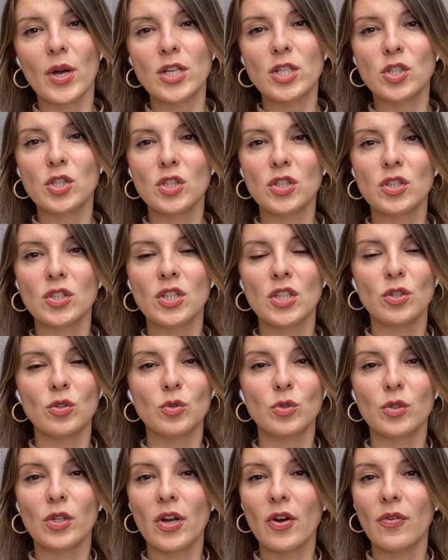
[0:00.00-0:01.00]
questions and
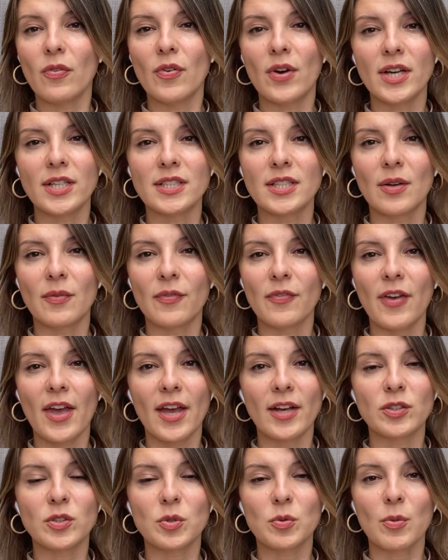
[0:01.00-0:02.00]
to clarify some
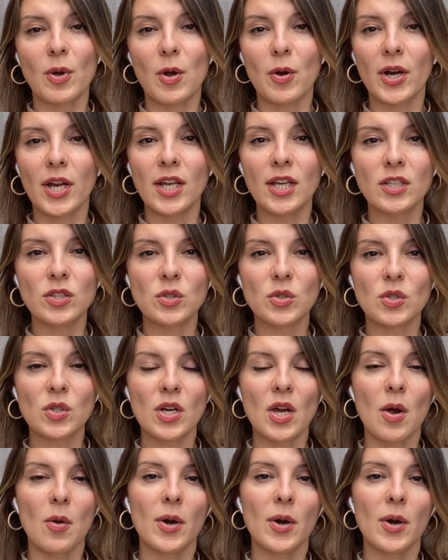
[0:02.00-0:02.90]
facts from our history,